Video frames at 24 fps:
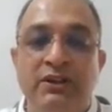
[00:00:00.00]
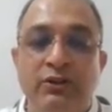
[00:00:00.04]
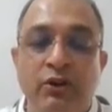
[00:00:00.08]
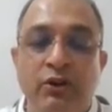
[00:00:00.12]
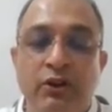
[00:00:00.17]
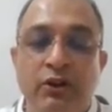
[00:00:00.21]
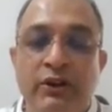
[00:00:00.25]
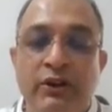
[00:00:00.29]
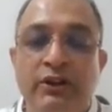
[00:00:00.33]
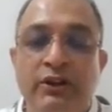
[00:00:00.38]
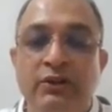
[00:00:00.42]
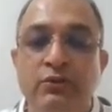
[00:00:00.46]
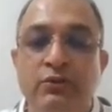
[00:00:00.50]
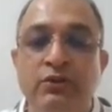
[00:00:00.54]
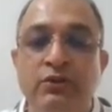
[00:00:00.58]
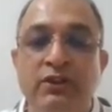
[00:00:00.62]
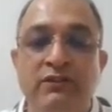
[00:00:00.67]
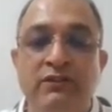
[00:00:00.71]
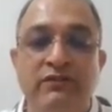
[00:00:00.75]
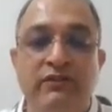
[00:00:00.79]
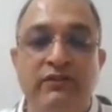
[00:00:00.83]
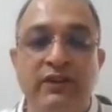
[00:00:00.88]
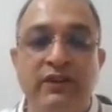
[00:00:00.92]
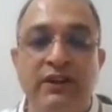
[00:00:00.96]
talking to their
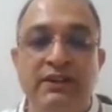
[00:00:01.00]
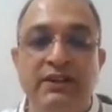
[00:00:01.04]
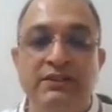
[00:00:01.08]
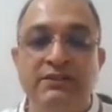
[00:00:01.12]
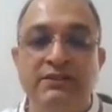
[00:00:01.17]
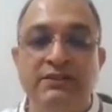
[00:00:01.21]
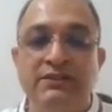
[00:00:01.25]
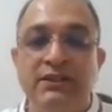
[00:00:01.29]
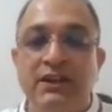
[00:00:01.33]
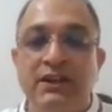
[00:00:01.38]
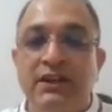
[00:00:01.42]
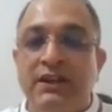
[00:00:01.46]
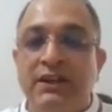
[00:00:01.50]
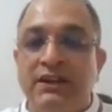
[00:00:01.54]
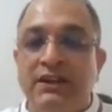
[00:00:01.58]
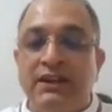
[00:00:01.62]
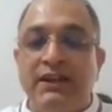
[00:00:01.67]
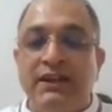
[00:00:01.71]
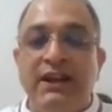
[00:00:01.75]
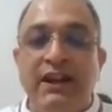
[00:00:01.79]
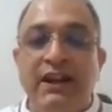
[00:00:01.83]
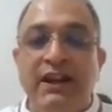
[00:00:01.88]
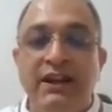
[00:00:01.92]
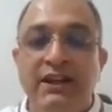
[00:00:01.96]
friends, they're
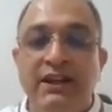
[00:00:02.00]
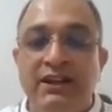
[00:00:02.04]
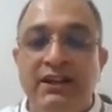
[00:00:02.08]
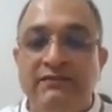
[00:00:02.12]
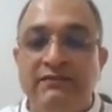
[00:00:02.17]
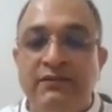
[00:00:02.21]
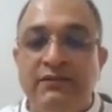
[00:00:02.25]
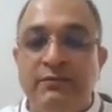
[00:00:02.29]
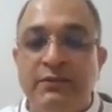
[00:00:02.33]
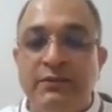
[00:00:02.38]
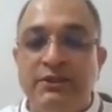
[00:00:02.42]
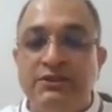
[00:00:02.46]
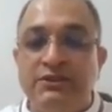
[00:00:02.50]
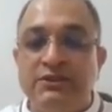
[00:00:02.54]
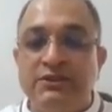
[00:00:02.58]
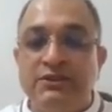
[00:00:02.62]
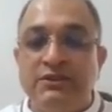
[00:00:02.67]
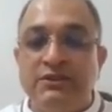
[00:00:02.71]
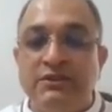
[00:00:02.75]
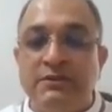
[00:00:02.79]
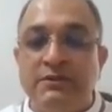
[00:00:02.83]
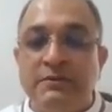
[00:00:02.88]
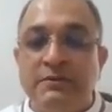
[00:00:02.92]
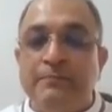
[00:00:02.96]
getting
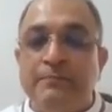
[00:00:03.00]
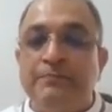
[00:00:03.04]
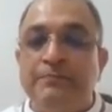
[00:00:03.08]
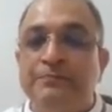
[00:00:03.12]
information.